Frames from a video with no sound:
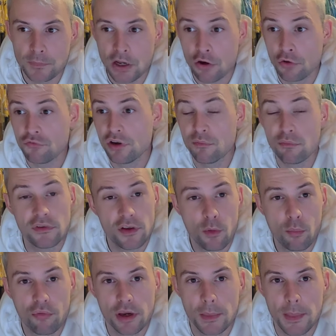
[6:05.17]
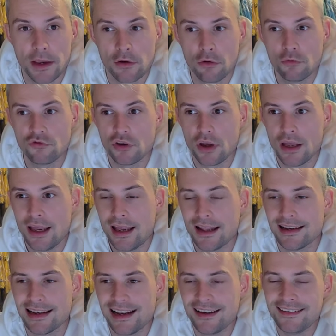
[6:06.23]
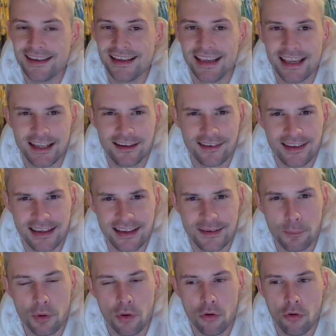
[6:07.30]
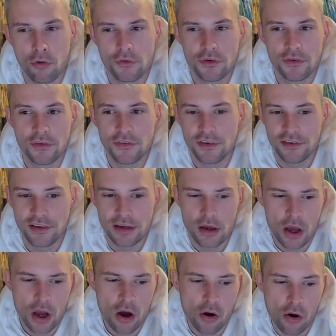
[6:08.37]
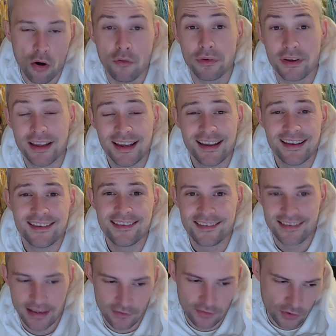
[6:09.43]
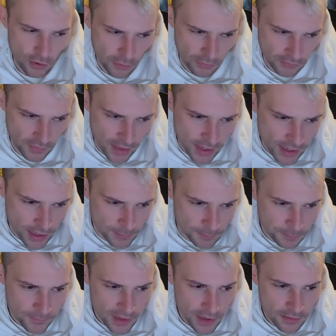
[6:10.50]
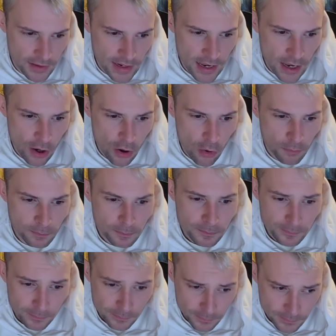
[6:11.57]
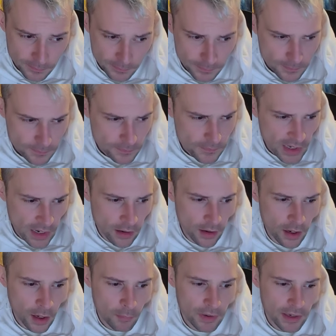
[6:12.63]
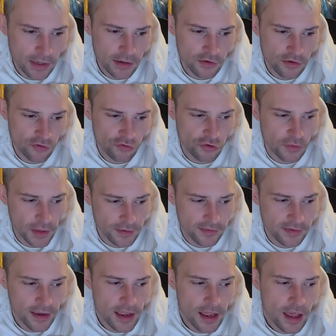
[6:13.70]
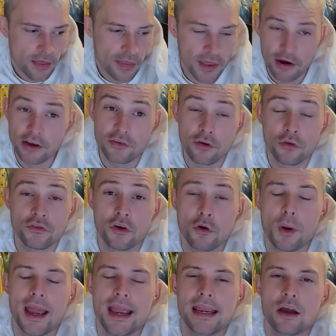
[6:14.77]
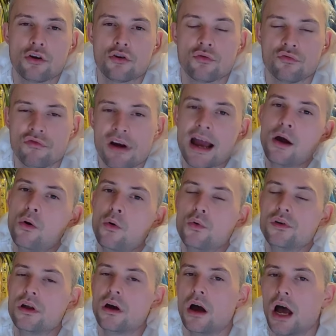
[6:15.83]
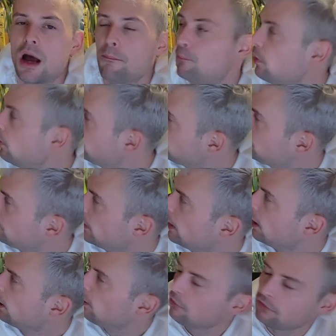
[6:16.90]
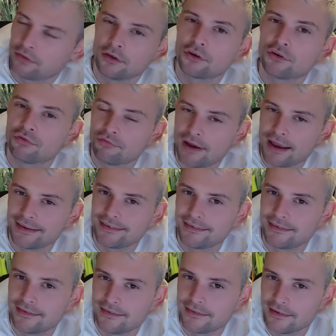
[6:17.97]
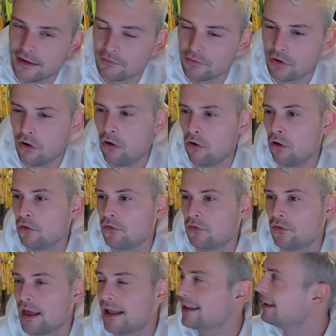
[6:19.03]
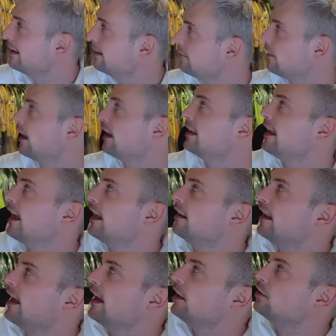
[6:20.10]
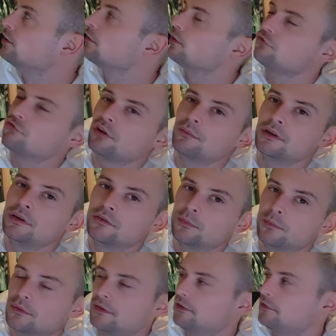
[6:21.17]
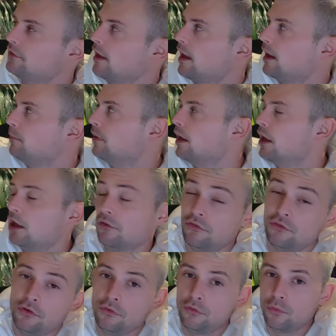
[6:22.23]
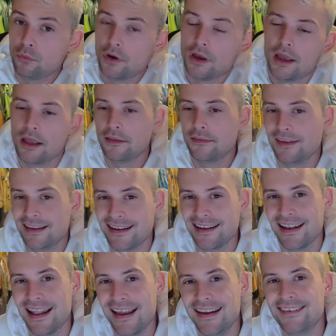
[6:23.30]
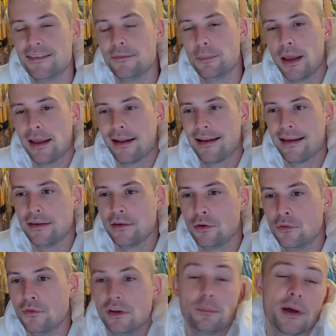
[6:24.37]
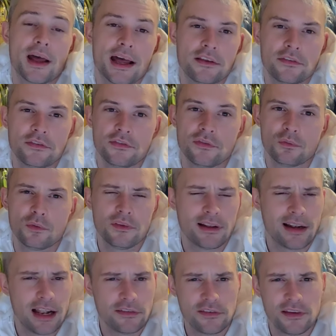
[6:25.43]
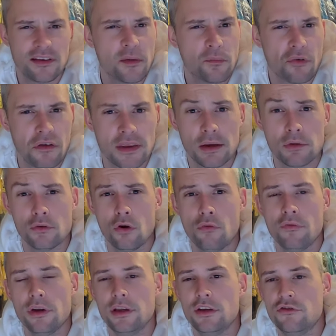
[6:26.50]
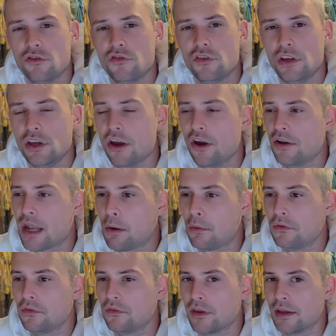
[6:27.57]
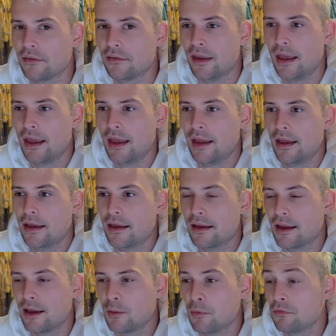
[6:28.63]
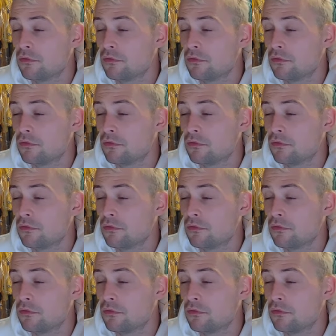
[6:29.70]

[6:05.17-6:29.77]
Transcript: country of Brazil, bringing their culture, landing in the port city of Santos there. Now, um, in addition to this, there is also a crown above the crest. And of course, that is again another tribute, but this time to the late Pele, who did pass, was it last December? I think it was over just a year now, isn't it? Um,